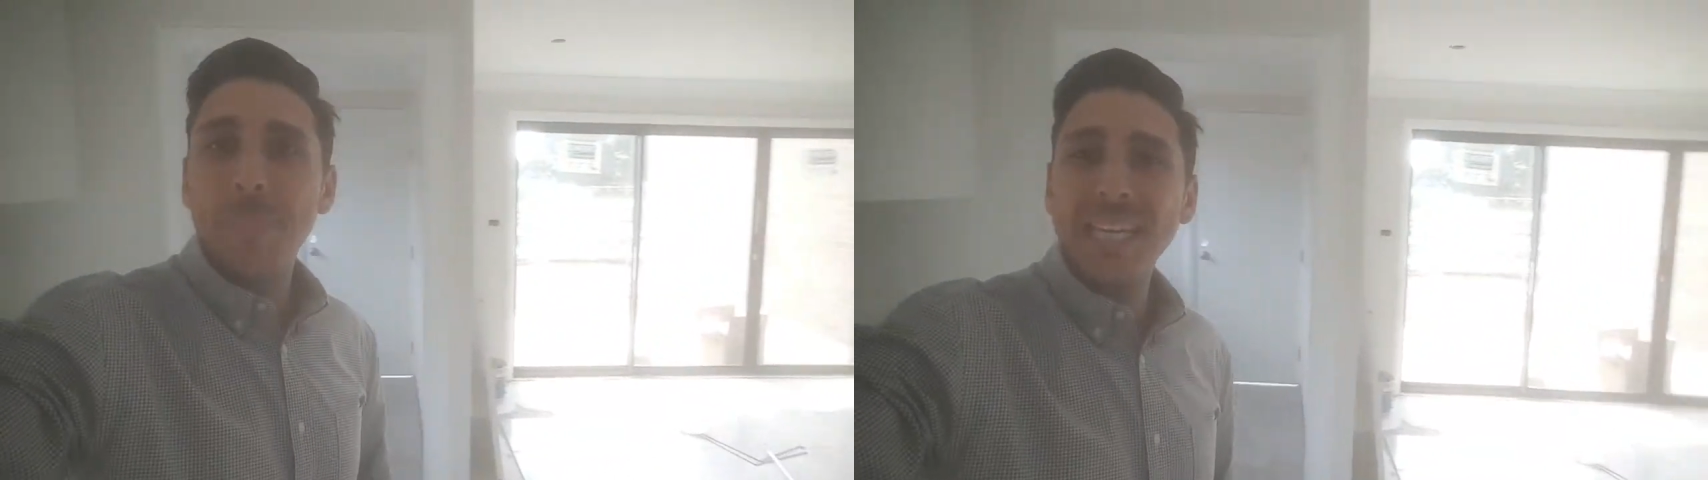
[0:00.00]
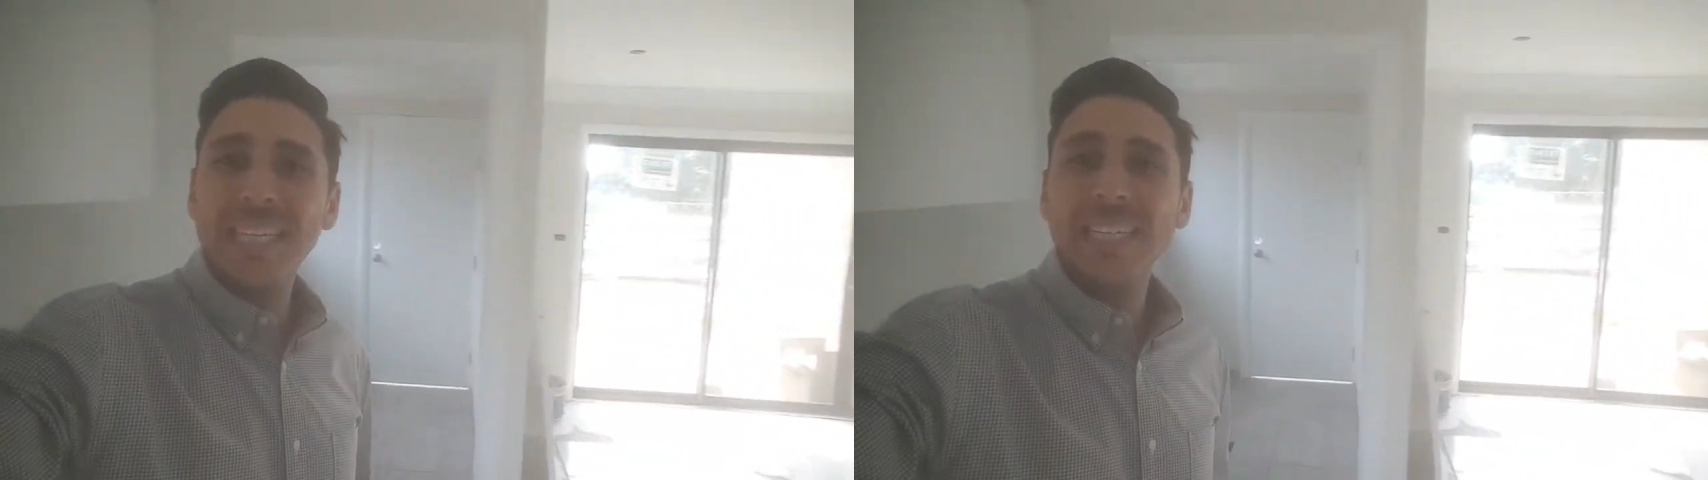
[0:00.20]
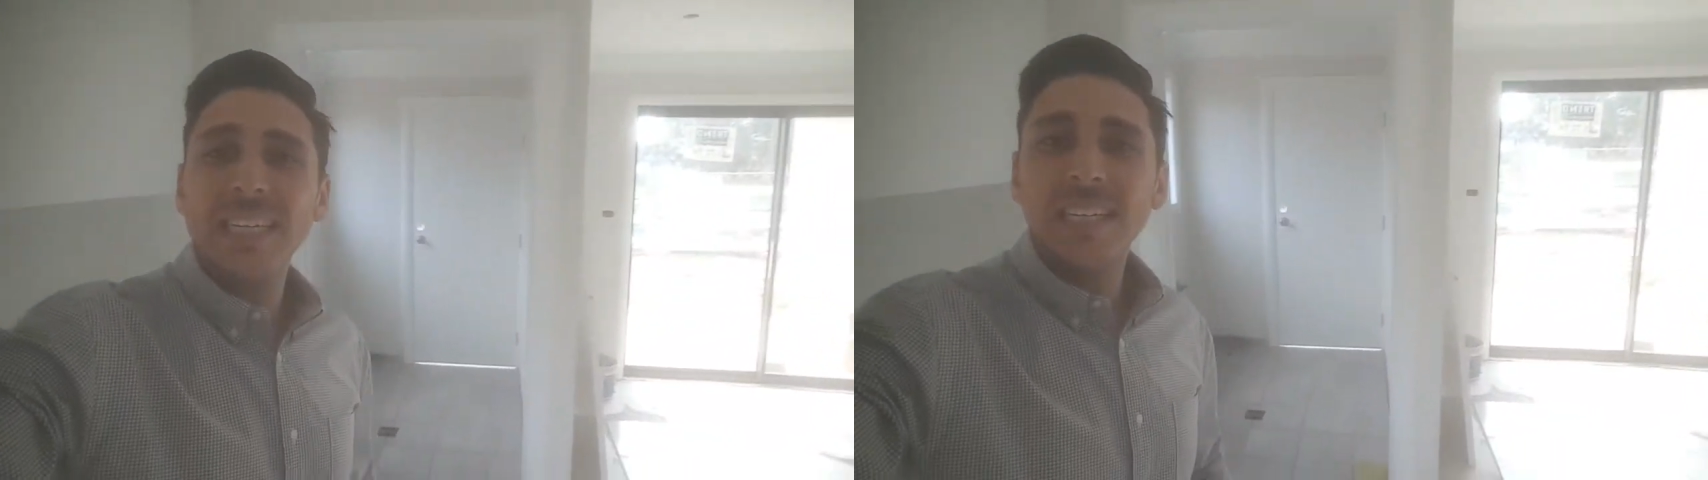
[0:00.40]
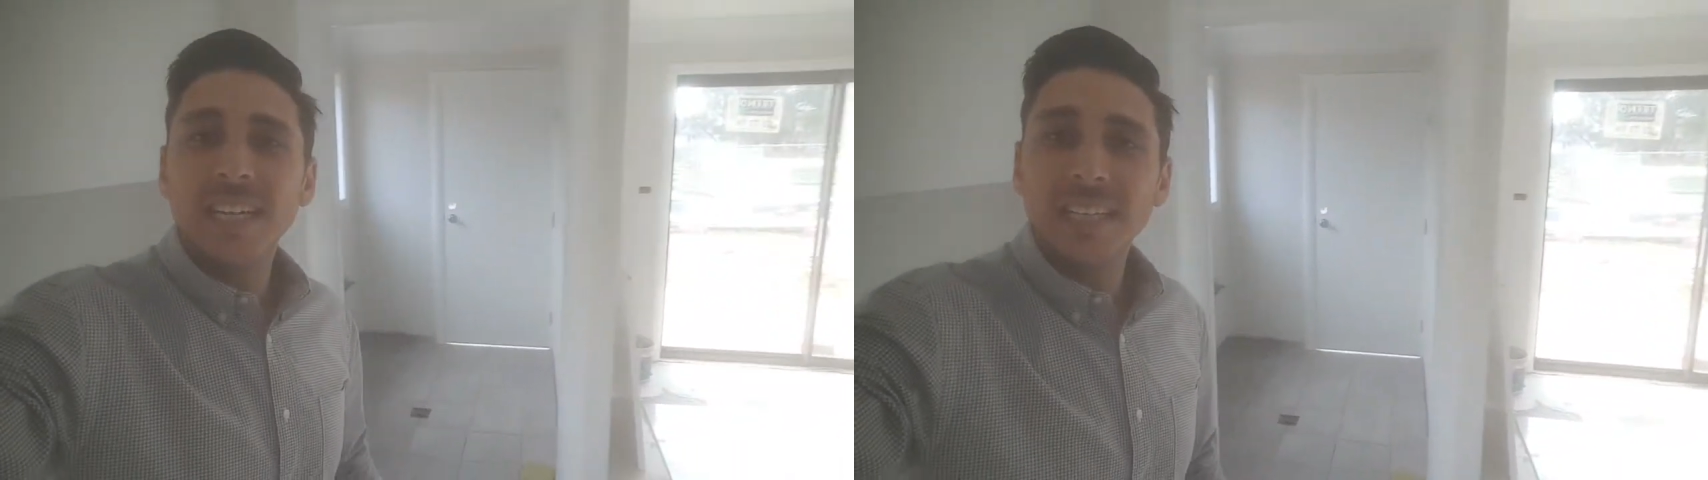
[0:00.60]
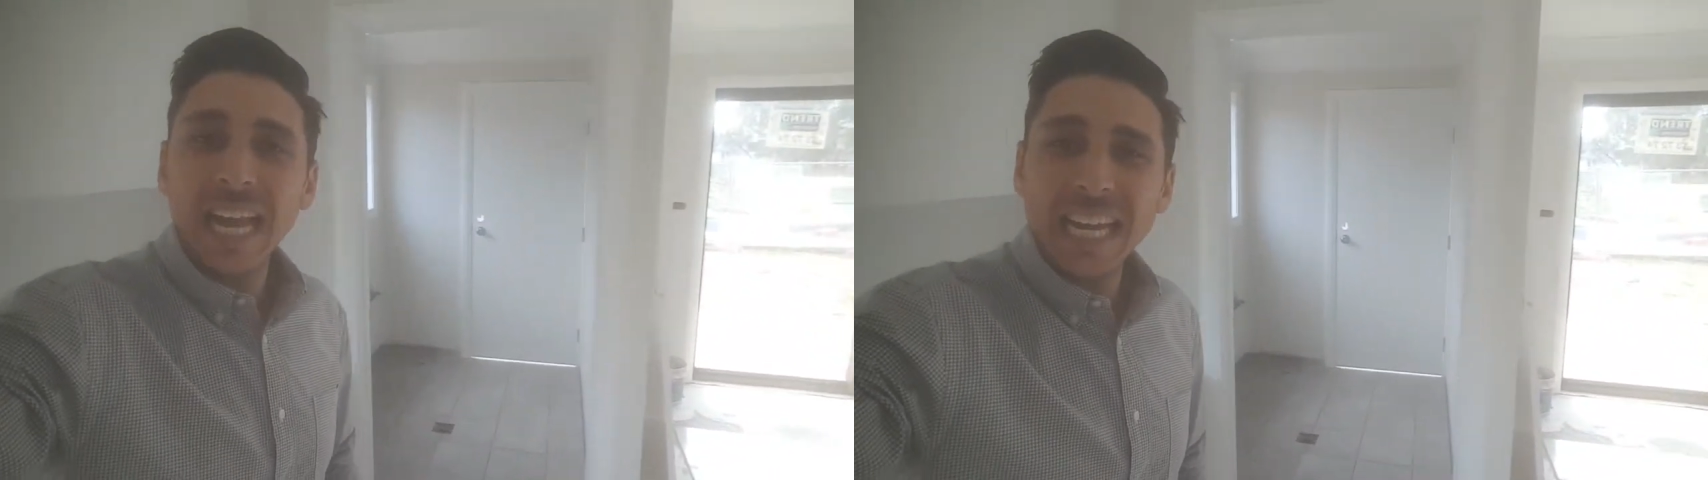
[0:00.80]
been
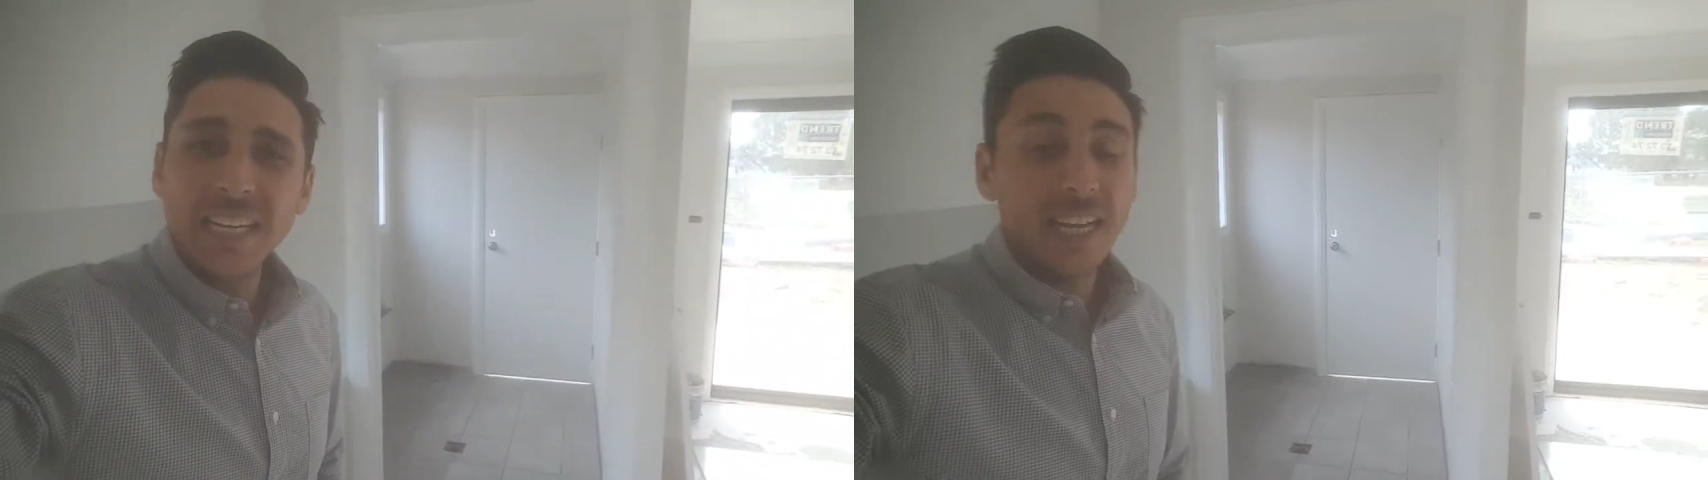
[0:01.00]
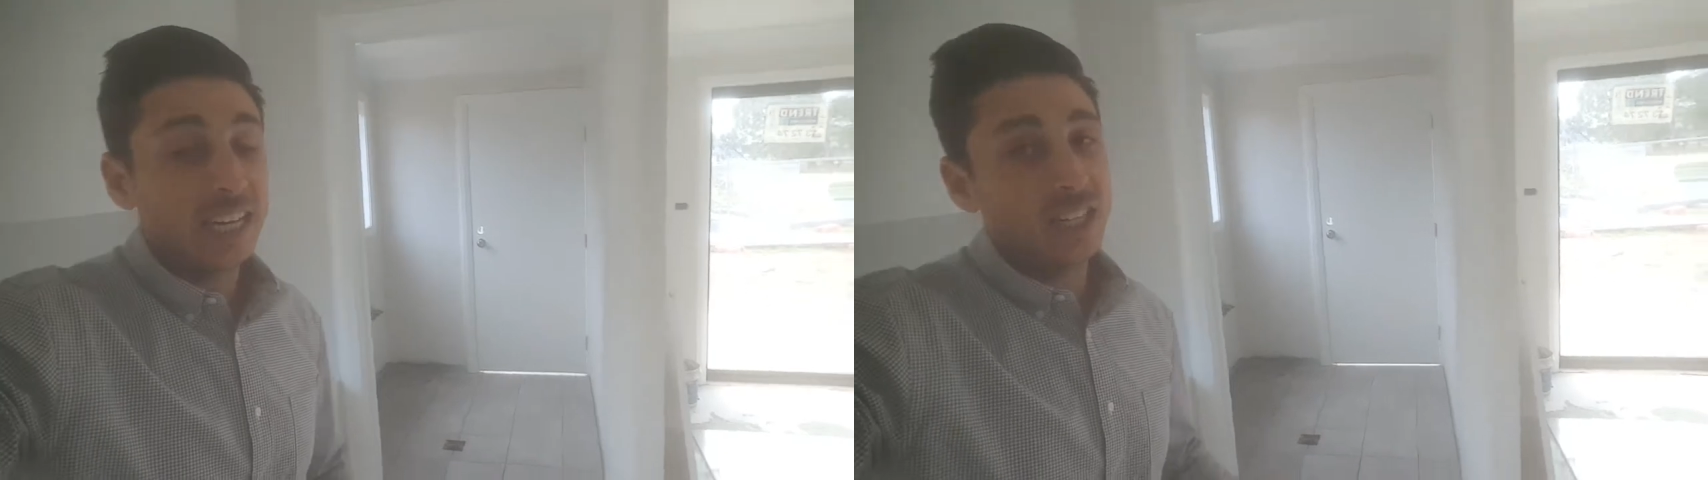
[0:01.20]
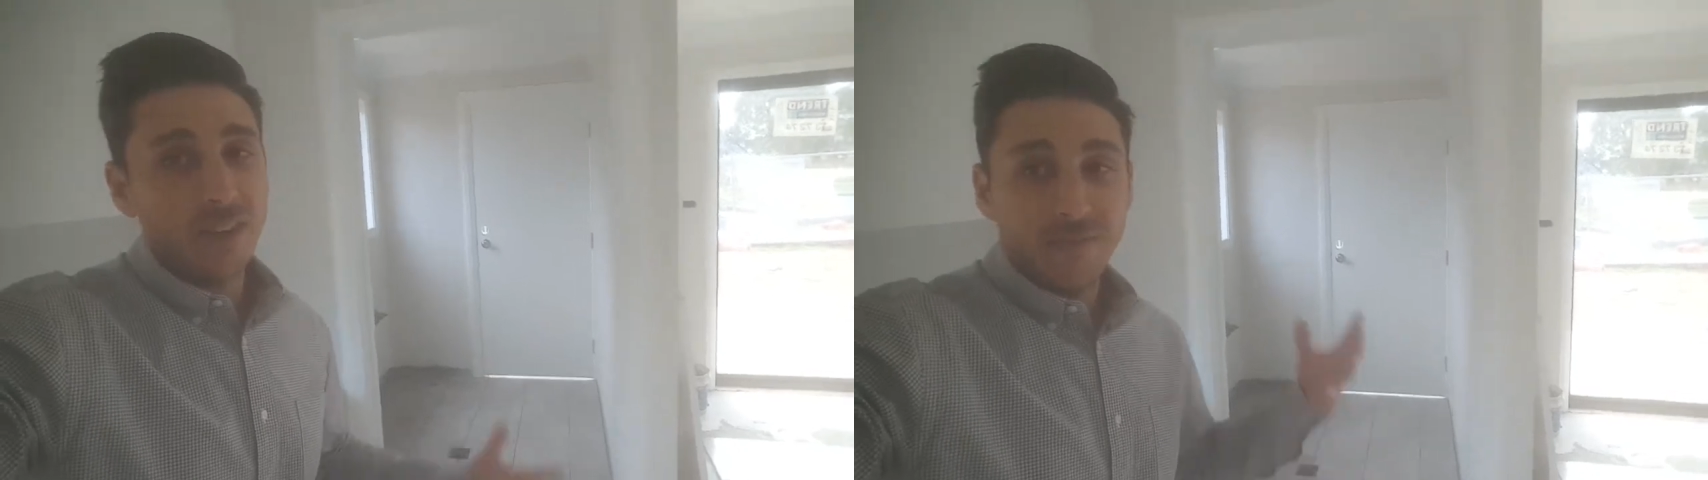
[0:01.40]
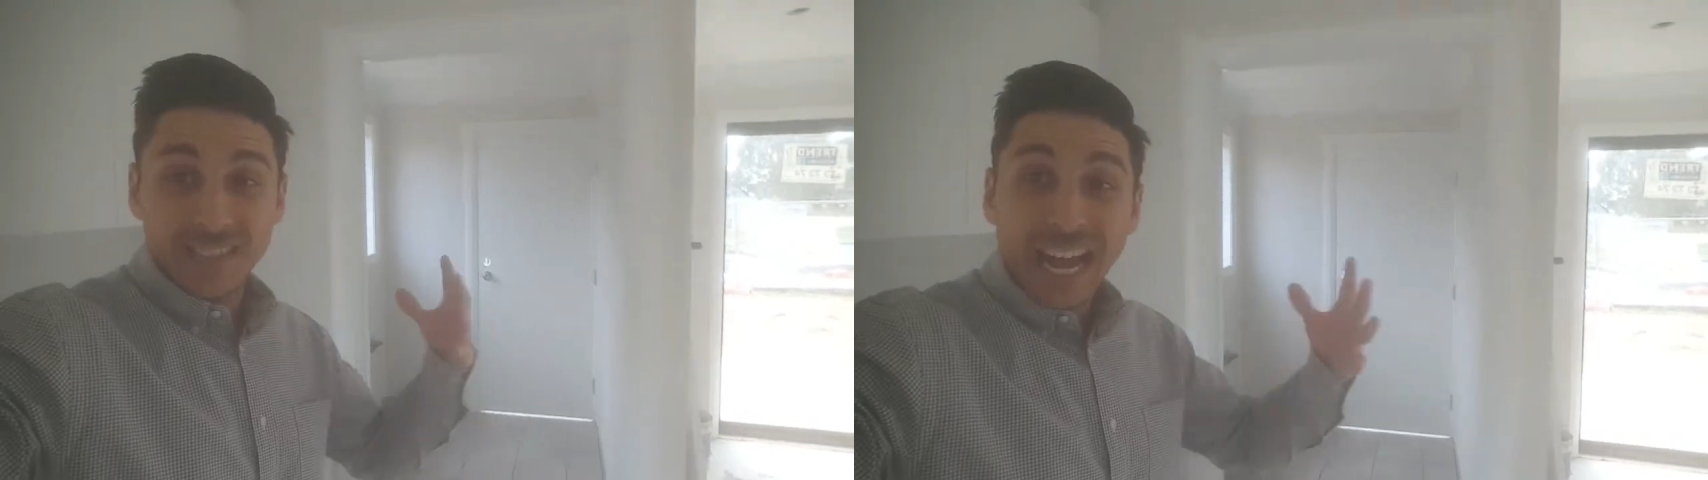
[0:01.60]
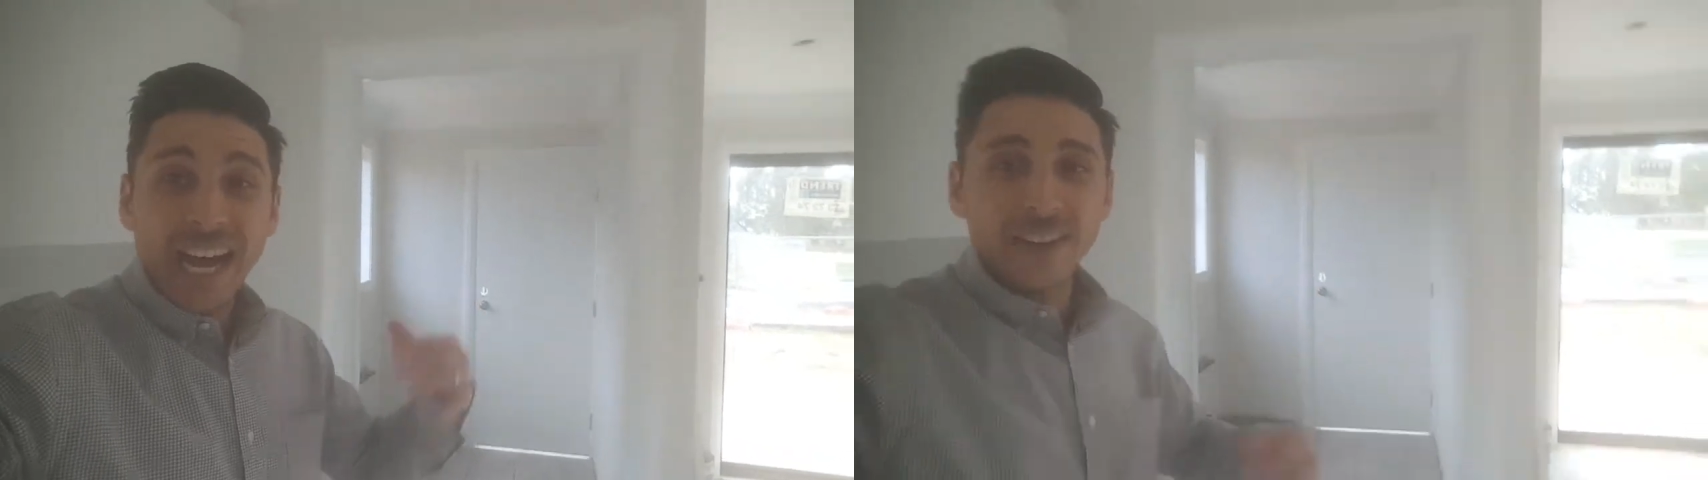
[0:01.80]
laid. Actually, they've
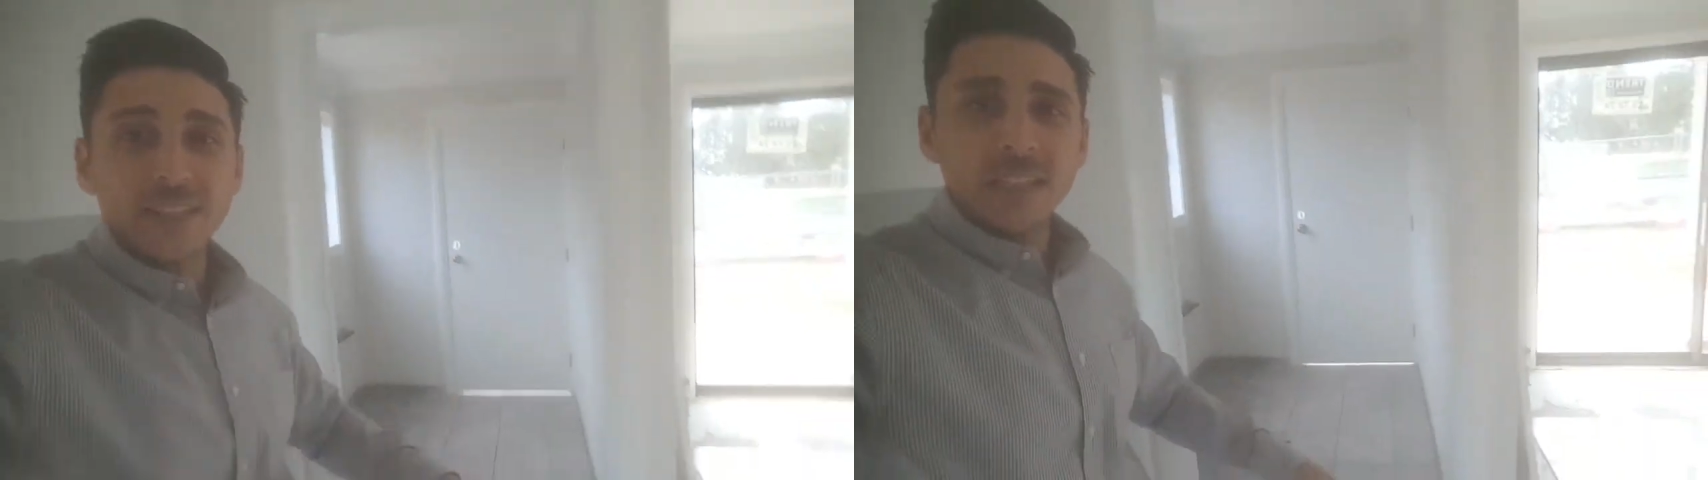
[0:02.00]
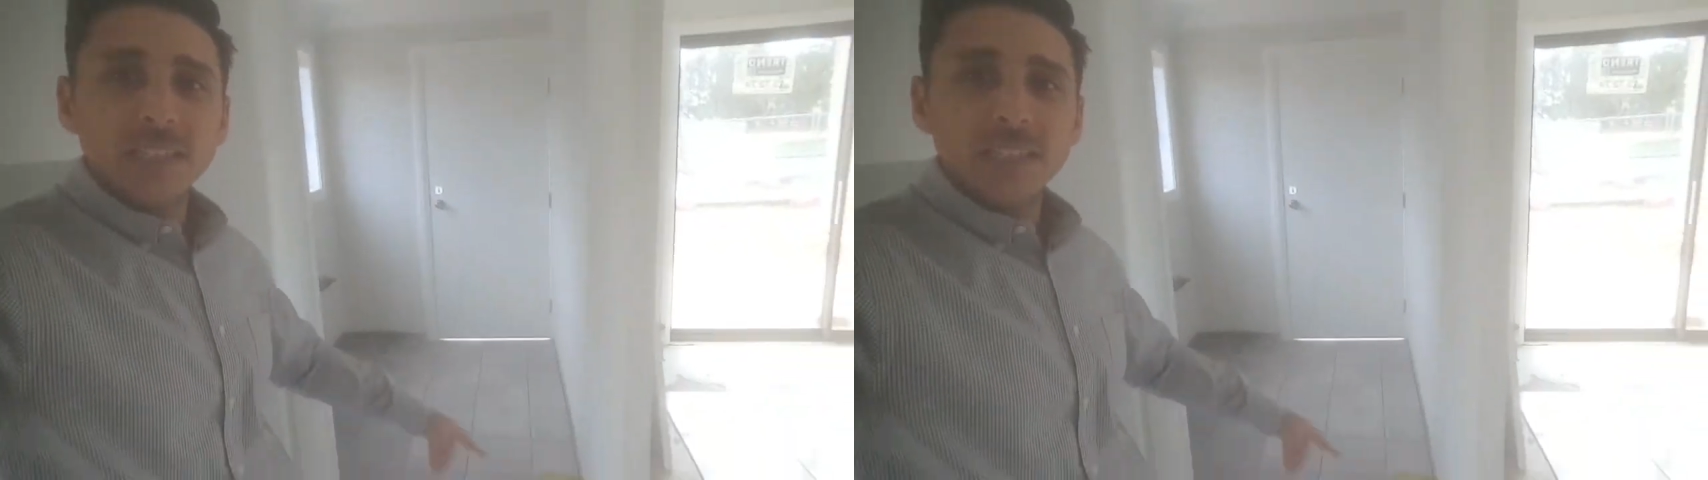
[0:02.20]
started.